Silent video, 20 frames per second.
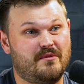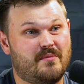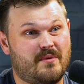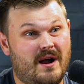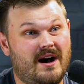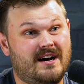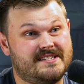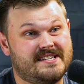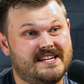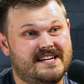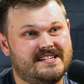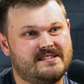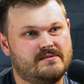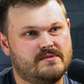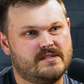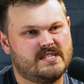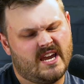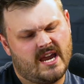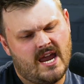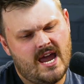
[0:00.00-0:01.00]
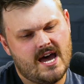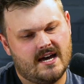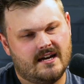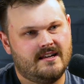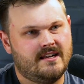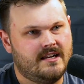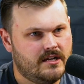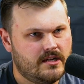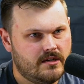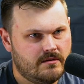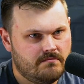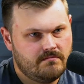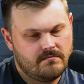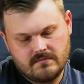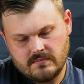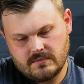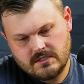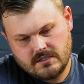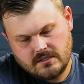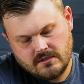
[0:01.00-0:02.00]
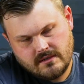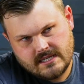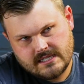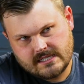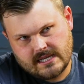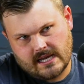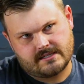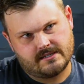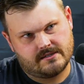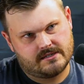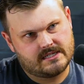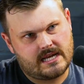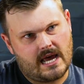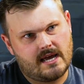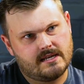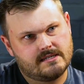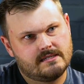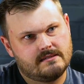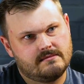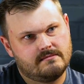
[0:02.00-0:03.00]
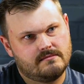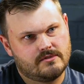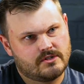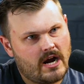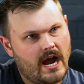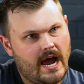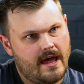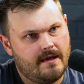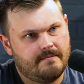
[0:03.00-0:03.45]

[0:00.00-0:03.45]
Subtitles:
the process and was like, yeah, do this exercise, try